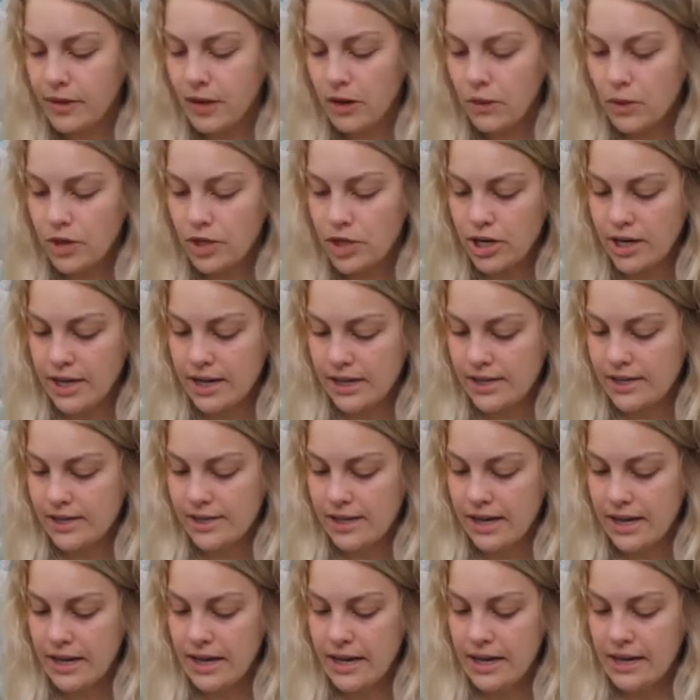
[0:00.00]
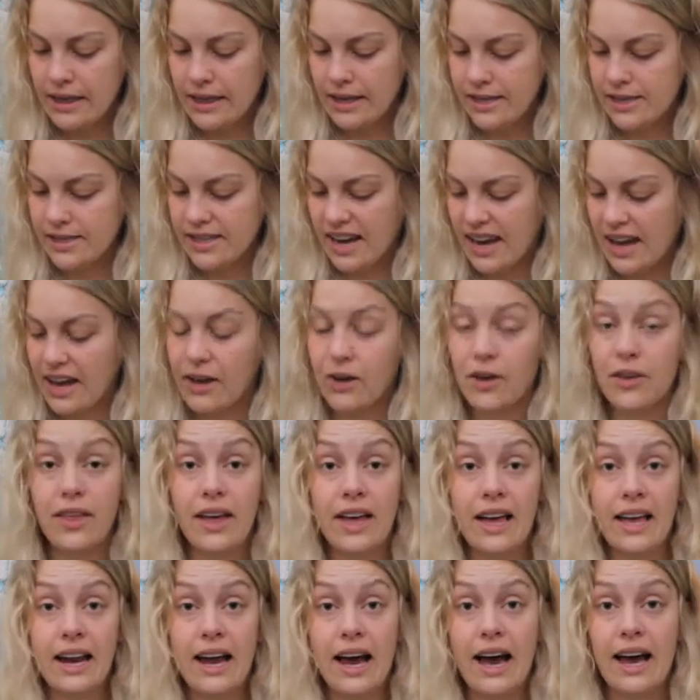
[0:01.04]
which is the style
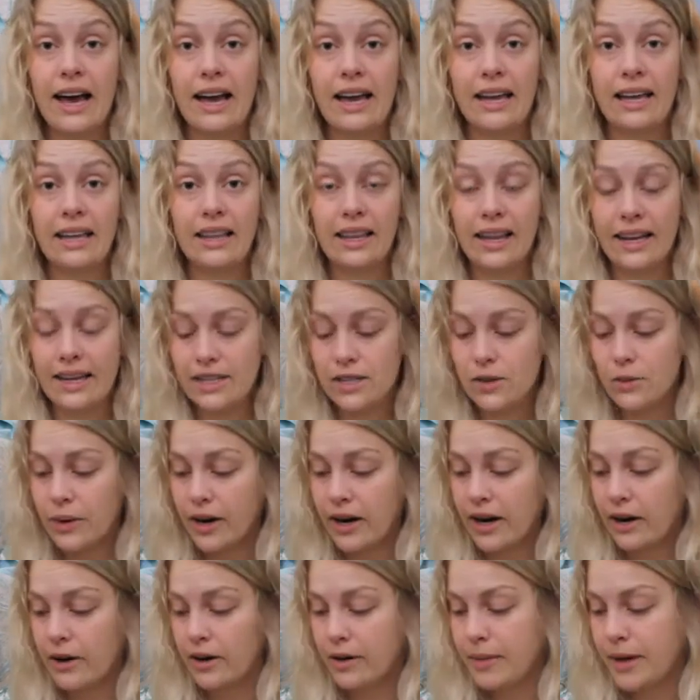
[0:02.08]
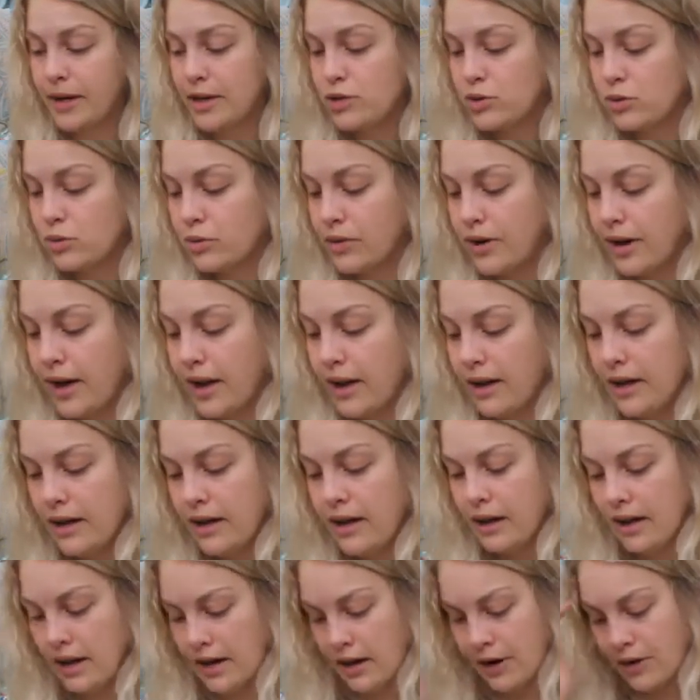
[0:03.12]
that I like to wear in my jewelry.
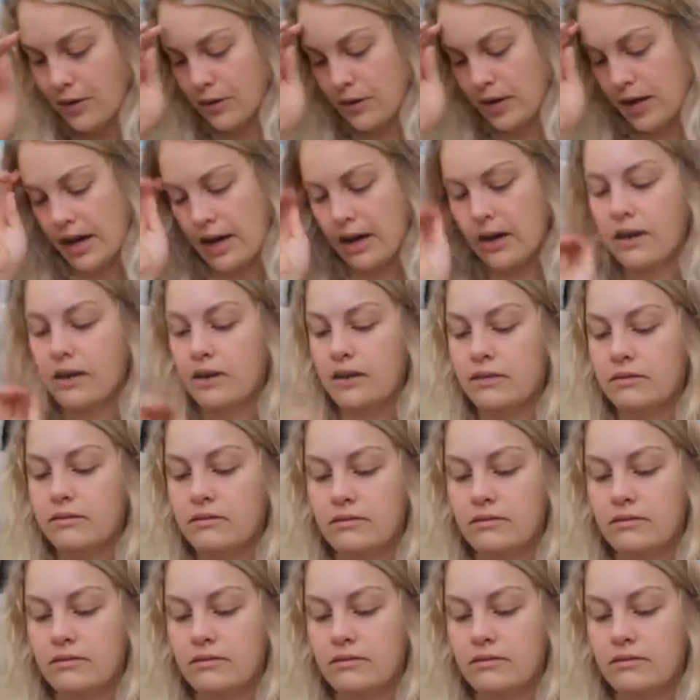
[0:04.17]
I don't like